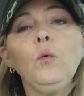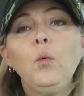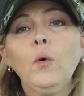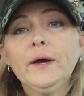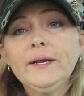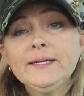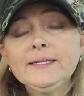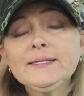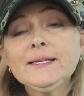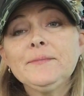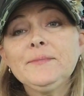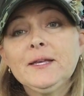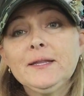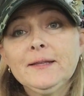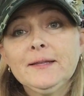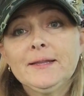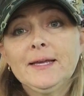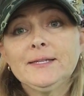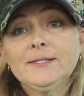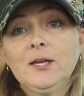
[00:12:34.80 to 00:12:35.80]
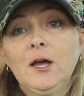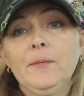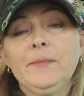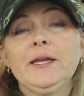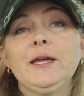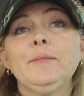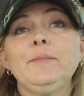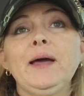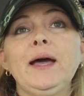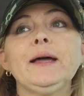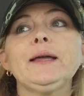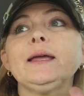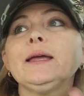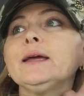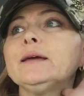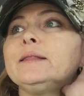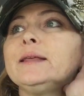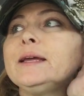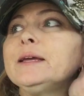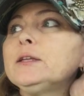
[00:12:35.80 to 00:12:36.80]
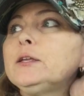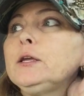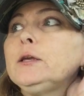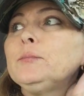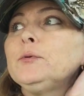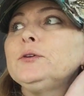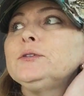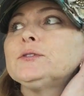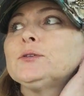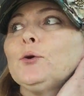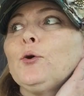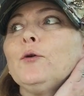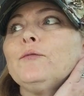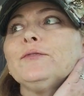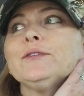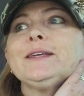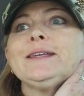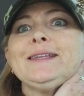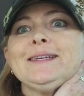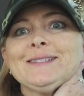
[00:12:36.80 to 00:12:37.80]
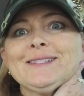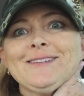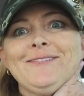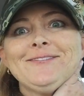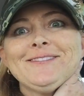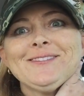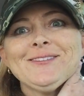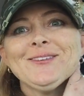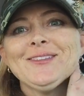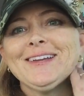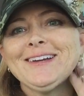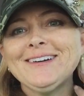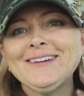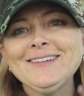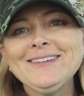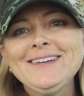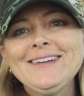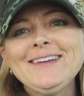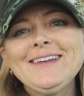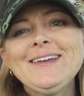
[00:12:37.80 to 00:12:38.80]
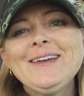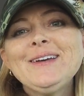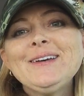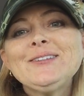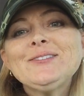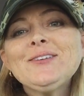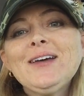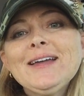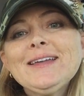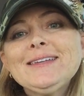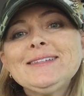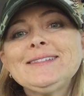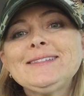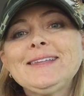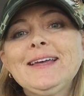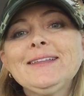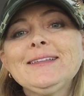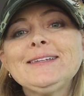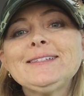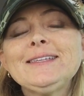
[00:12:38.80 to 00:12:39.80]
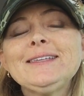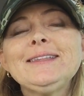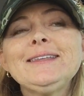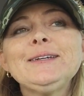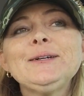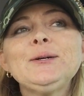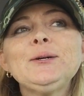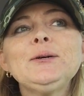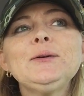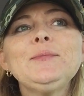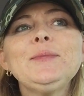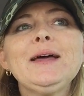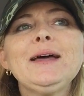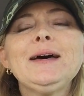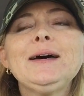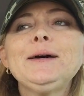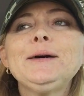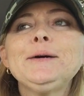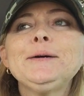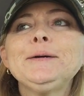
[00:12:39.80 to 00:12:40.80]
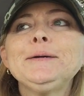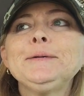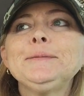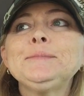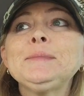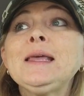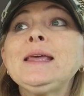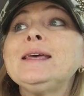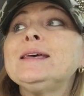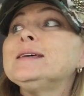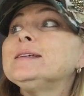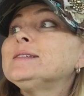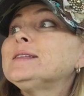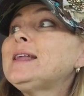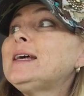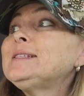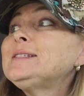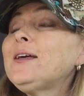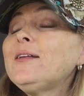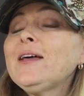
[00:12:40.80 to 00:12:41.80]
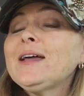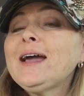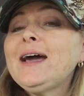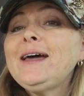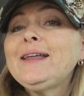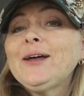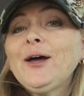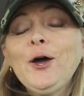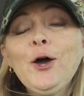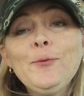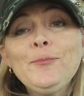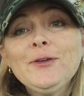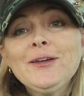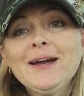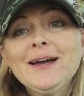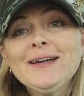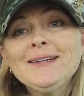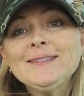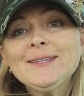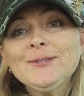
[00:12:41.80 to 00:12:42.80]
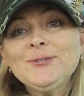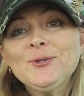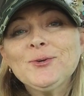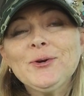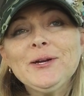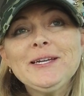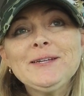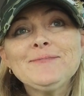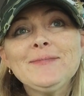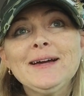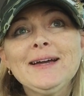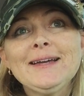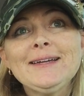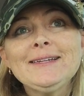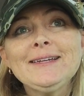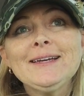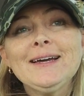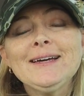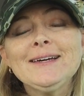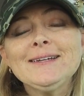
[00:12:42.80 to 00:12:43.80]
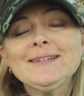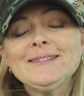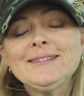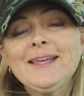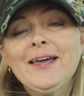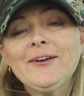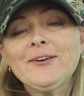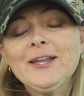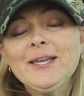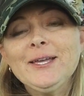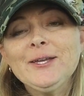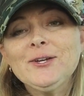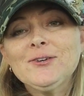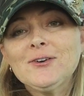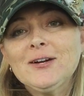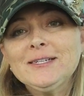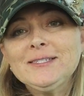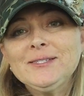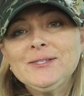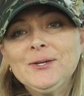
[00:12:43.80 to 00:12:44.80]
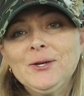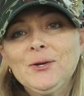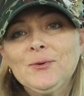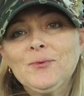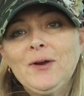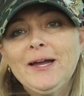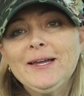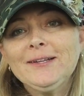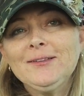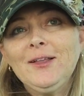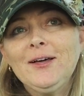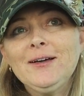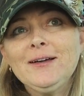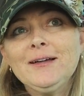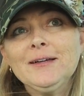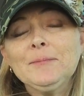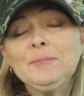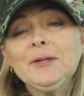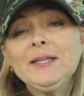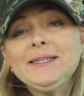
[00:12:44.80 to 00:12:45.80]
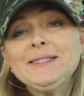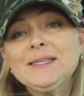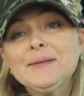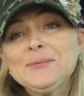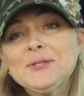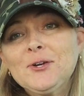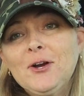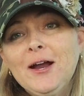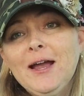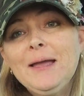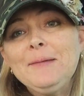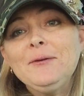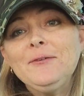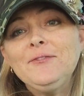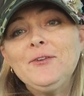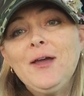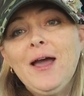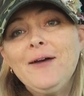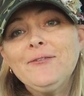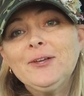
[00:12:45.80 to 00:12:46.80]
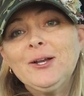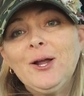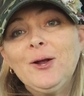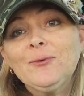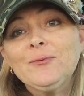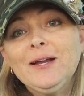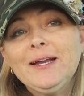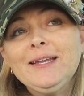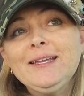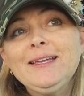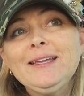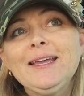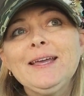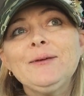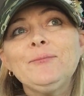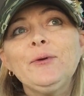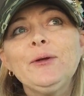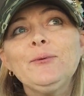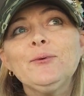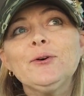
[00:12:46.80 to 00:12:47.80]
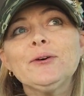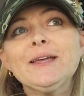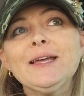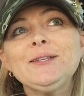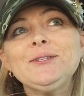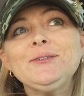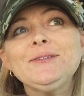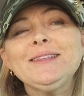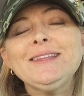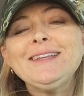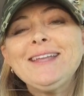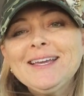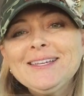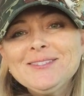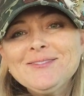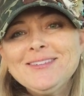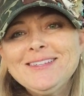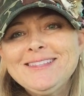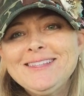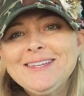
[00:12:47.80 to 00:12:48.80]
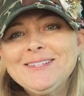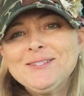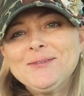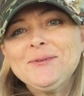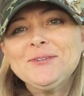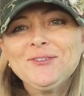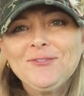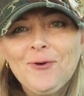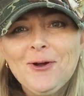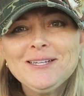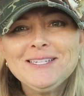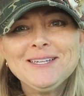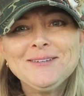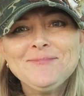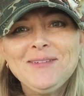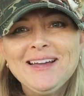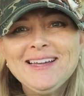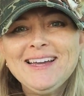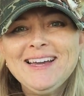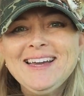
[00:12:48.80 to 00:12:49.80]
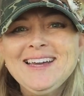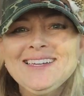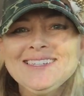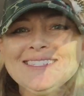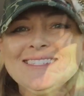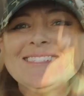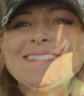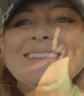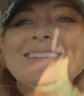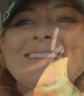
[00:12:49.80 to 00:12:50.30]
wanted something that they saw me unpacking at the antique booth, so hopefully that stuff's still there so I can sell it to them. Um, so that's all I got. I hope you guys enjoyed my uh, Saturday garage sale ride along. Please subscribe if you haven't already, and we will catch you in the next one. Thanks so much for watching. Bye guys.